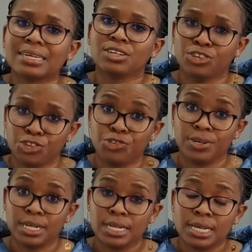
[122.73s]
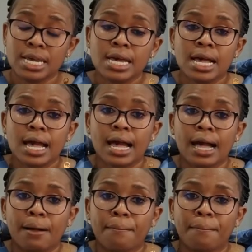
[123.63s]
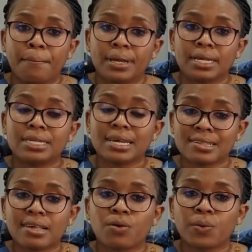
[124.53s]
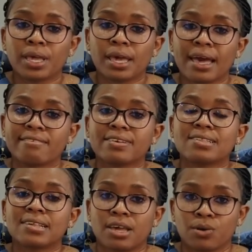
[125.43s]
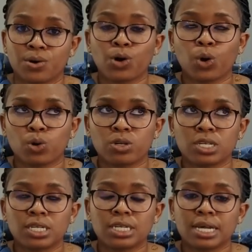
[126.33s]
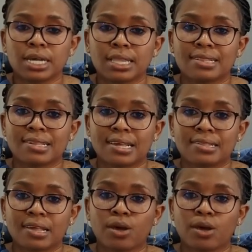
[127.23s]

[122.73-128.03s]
the industry. In SA, we have a saying or a quote that says,